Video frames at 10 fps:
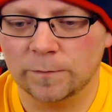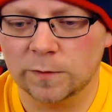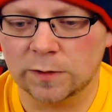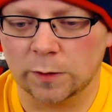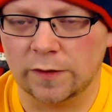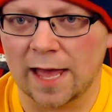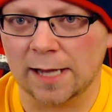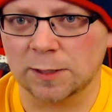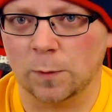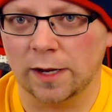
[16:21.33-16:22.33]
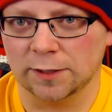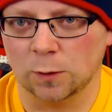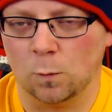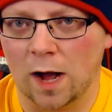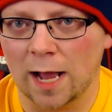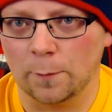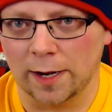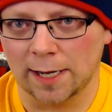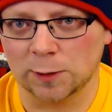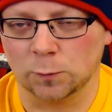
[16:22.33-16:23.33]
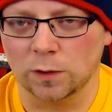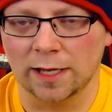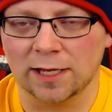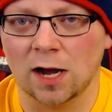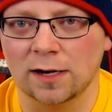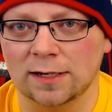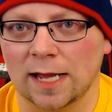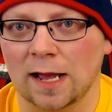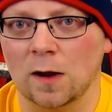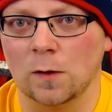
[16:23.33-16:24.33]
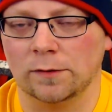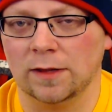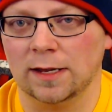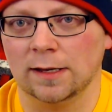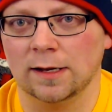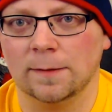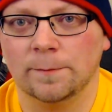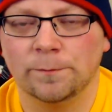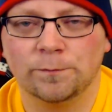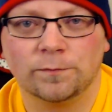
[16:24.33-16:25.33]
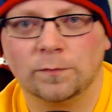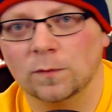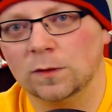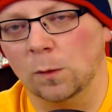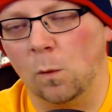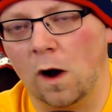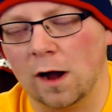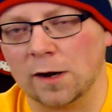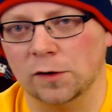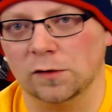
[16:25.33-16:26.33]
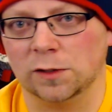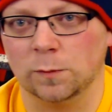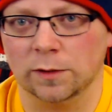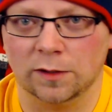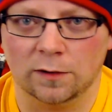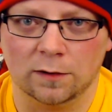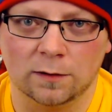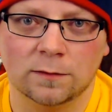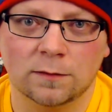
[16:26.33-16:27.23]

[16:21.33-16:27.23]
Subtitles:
sort of the X-wings and Y-wings really cutting down the walkers with their